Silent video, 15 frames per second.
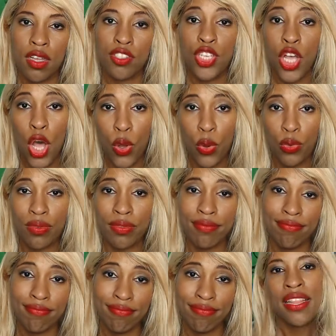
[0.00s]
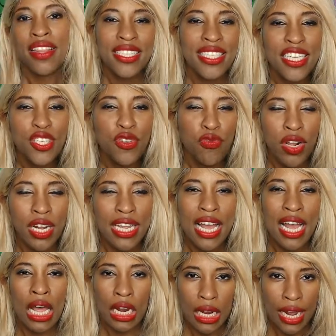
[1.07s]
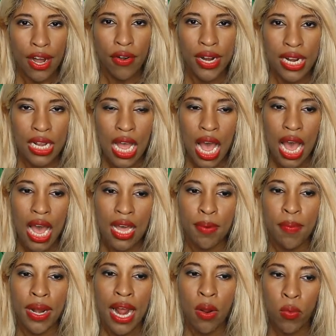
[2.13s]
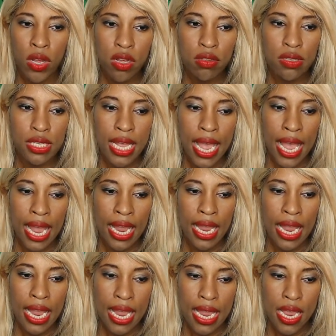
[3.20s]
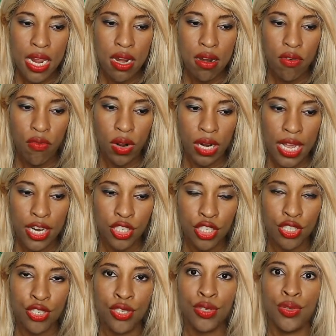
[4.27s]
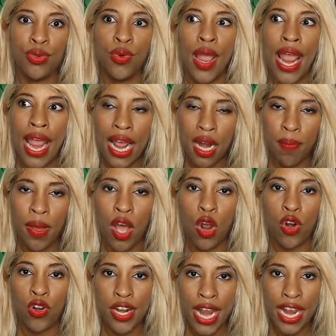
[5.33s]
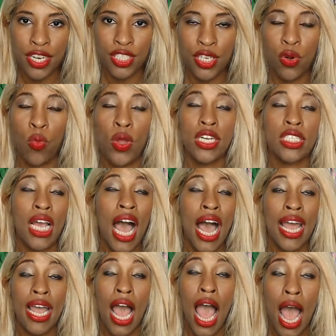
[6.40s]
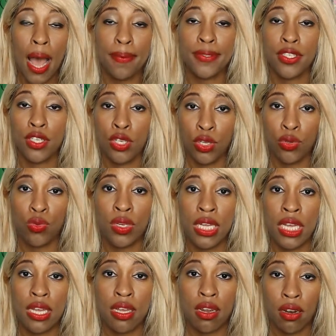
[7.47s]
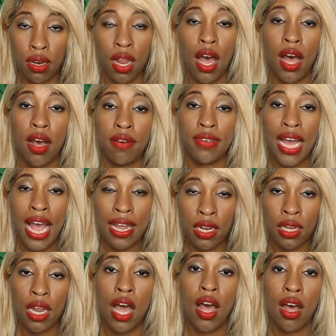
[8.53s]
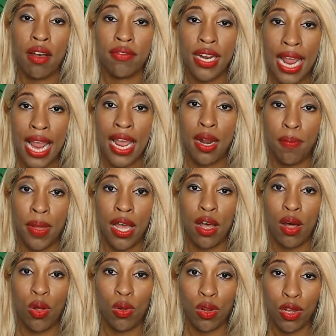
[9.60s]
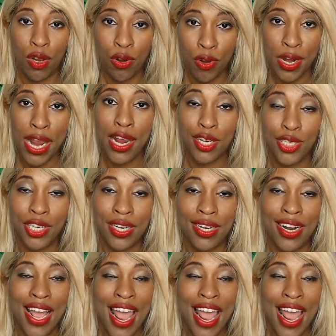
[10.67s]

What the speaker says: Tone. This isn't really a glaring con, but I will say in relation to Annabelle creation, which I absolutely loved. I loved Annabelle creation.